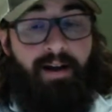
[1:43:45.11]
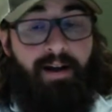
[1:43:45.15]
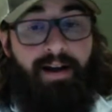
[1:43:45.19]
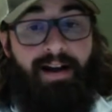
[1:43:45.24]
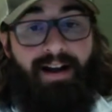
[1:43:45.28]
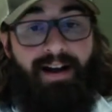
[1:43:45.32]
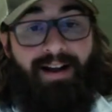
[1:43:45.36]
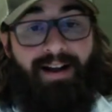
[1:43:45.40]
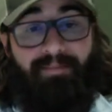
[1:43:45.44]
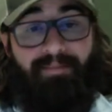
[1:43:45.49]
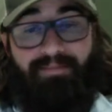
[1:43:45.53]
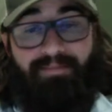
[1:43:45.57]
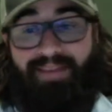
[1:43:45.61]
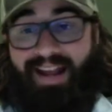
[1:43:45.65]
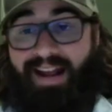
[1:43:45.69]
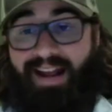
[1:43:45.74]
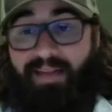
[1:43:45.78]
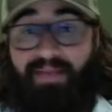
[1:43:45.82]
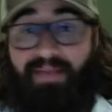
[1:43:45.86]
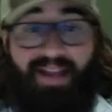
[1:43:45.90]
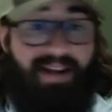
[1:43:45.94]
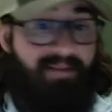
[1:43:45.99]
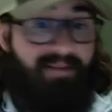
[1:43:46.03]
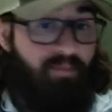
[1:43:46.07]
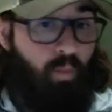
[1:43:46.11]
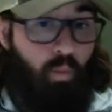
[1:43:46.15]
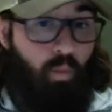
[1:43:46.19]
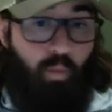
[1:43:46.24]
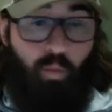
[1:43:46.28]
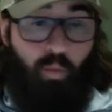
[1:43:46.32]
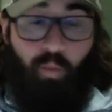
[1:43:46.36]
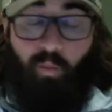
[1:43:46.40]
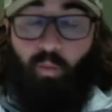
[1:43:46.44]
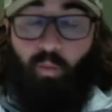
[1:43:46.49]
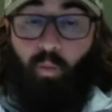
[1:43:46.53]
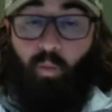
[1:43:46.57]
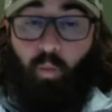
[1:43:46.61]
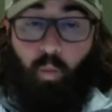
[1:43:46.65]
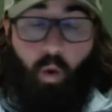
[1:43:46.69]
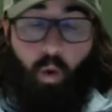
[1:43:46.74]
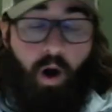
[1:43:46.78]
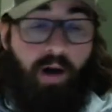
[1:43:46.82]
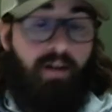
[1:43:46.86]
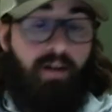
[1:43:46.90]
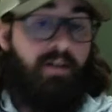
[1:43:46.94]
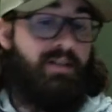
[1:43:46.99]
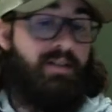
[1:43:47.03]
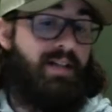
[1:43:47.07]
um, and then
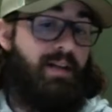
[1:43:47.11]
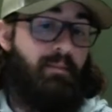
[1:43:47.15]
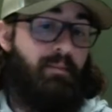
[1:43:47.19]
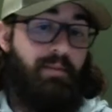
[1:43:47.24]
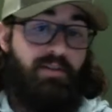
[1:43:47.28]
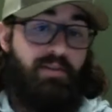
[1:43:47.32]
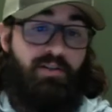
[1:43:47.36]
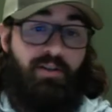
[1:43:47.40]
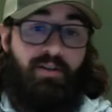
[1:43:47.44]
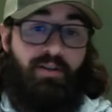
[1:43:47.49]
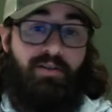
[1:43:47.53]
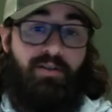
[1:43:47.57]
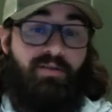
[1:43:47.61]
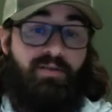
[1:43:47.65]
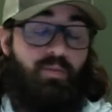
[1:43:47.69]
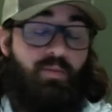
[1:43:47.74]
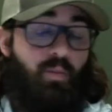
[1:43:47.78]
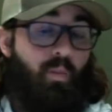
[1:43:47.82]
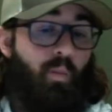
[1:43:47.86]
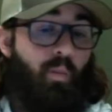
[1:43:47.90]
water temperatures,